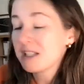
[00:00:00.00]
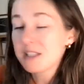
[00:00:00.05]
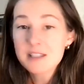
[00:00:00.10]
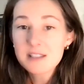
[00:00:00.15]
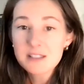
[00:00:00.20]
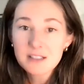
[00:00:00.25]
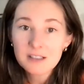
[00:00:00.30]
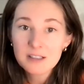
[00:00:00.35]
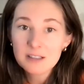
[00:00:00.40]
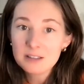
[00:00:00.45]
it's
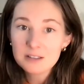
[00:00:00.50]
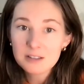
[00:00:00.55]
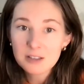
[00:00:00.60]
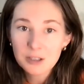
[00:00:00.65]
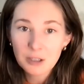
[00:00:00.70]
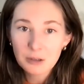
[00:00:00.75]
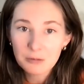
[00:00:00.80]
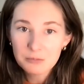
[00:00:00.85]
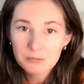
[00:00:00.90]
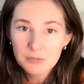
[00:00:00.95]
still
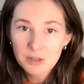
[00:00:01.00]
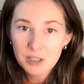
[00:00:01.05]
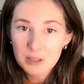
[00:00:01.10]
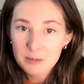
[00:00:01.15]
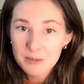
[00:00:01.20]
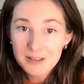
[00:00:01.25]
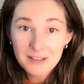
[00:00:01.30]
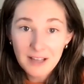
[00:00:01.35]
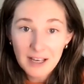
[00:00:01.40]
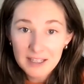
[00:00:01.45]
going to
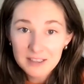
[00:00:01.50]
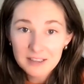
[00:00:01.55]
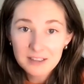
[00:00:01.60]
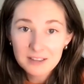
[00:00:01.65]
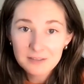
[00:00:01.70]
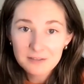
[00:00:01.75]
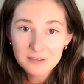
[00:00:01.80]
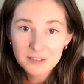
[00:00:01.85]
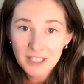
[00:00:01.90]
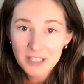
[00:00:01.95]
be light
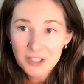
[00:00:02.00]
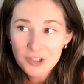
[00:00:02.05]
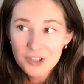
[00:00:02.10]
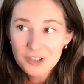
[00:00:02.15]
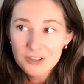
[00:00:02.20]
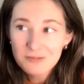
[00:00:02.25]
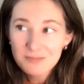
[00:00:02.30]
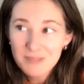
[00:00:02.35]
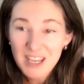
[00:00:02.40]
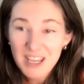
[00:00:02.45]
and
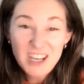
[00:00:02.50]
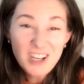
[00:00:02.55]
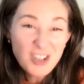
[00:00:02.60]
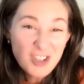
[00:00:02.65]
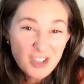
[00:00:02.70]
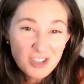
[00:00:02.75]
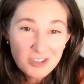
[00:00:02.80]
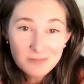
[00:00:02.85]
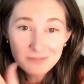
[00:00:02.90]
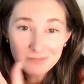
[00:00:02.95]

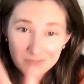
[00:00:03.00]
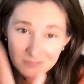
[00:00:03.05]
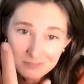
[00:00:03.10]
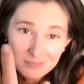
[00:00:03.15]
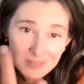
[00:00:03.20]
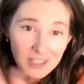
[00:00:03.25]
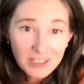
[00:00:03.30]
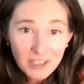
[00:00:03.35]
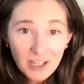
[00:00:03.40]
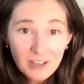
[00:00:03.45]
fresh-ish
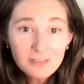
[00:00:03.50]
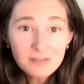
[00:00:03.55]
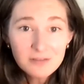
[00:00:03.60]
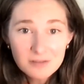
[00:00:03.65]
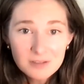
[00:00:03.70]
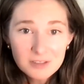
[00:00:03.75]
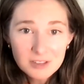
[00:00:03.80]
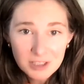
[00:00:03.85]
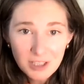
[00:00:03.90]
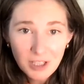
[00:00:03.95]
enough
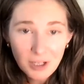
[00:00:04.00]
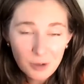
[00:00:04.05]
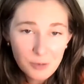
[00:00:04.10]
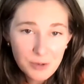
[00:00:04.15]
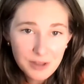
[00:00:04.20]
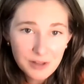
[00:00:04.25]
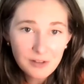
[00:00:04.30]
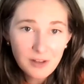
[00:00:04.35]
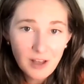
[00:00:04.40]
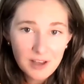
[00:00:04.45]
to go
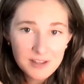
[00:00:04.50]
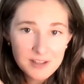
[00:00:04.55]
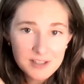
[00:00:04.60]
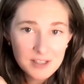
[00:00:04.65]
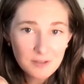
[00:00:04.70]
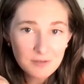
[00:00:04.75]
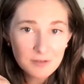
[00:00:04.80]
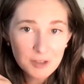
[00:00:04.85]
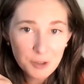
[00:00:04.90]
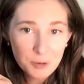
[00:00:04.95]
with a lot of
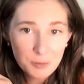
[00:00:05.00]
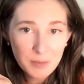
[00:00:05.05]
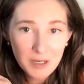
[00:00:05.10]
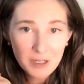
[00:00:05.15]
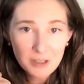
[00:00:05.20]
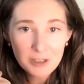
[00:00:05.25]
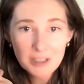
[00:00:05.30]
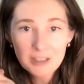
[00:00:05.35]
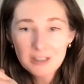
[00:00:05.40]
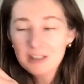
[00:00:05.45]
stuff that you're
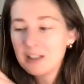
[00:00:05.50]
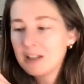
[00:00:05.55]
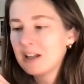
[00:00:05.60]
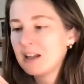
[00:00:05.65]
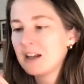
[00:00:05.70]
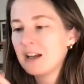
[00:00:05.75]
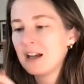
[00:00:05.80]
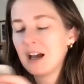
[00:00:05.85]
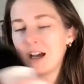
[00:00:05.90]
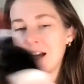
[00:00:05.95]
pairing.
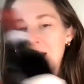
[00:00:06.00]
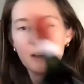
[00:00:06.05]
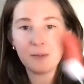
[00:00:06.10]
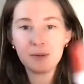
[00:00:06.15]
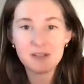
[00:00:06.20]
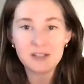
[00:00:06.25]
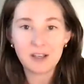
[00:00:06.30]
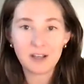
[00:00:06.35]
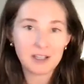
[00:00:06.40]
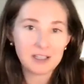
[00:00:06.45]

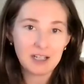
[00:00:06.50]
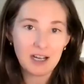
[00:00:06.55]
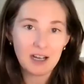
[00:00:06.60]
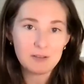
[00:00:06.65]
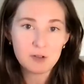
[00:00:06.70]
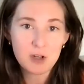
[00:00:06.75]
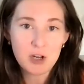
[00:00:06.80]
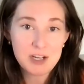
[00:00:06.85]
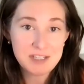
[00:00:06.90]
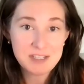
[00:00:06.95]
It's not going to
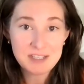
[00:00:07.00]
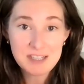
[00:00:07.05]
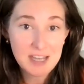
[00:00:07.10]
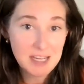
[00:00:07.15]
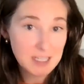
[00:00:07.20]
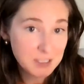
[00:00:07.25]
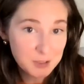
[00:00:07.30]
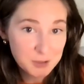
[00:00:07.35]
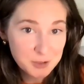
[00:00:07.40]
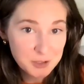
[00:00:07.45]
have crazy
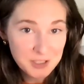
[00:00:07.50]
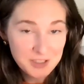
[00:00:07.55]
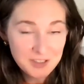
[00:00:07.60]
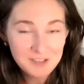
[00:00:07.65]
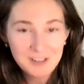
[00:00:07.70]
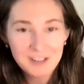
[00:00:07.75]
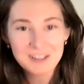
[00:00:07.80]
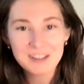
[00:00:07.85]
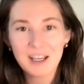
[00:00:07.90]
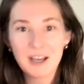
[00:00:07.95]
tannin or anything
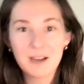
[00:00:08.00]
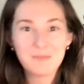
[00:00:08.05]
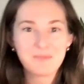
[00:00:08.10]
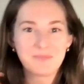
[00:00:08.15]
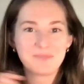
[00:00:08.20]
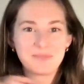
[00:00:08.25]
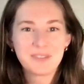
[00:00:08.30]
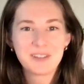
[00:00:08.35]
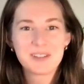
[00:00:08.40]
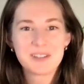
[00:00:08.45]
like that,
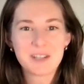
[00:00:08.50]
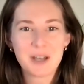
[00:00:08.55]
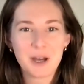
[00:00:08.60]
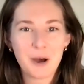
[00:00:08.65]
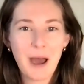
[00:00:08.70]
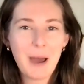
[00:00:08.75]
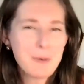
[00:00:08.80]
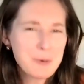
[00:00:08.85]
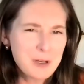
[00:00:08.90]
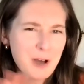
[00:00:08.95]
so
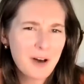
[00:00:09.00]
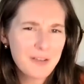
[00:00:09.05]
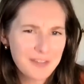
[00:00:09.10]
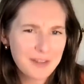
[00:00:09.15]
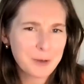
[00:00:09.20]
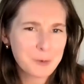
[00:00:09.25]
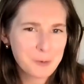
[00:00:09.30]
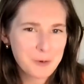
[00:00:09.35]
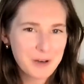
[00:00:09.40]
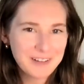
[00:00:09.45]
I would call
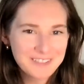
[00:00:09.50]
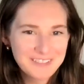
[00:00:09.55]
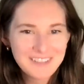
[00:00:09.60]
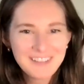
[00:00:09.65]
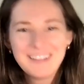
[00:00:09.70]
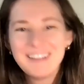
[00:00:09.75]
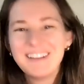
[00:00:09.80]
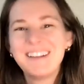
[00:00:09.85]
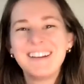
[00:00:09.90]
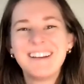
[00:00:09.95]
that a win.
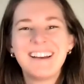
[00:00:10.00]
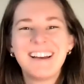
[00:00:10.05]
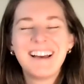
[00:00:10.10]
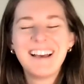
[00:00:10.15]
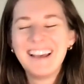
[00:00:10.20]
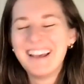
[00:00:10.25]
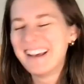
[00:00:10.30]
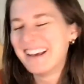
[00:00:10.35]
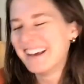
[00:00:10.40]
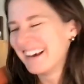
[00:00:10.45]

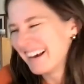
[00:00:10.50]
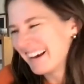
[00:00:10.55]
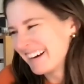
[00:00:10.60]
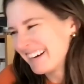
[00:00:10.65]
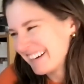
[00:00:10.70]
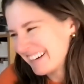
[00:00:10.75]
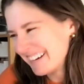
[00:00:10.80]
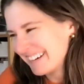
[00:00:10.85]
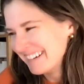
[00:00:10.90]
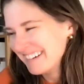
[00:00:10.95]

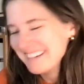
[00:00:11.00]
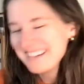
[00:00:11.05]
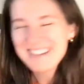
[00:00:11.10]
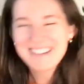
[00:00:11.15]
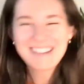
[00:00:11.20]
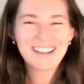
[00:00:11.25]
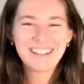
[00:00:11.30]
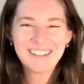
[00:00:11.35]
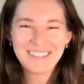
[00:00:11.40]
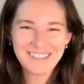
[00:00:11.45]

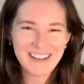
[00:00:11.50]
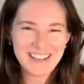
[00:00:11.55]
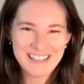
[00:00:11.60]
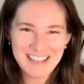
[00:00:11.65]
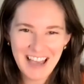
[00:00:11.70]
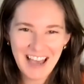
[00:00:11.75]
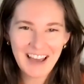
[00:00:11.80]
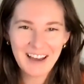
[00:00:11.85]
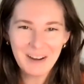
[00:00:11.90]
So anyways,